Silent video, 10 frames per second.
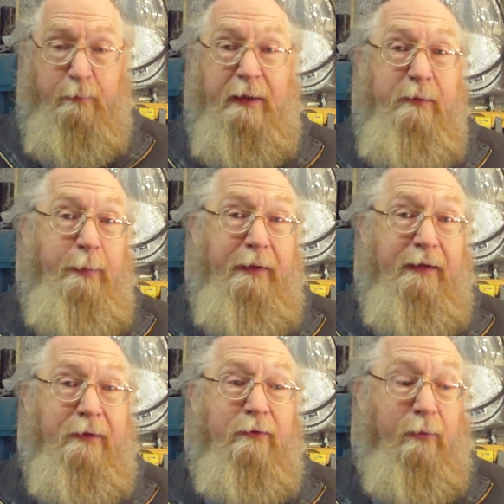
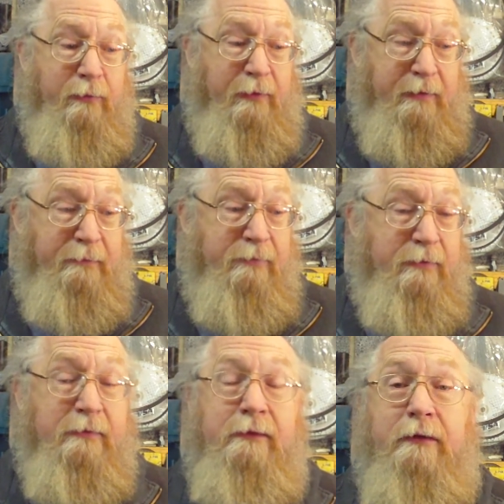PPE at all times,
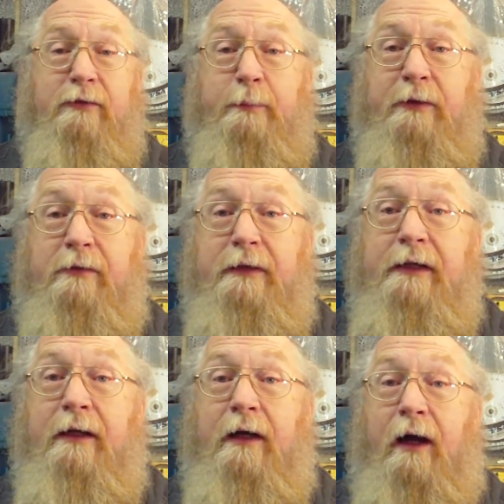
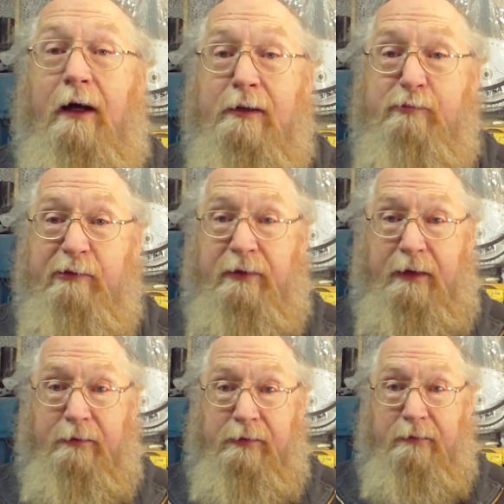especially eye
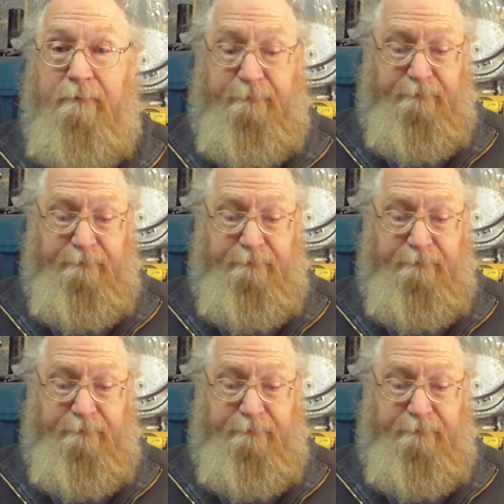protection.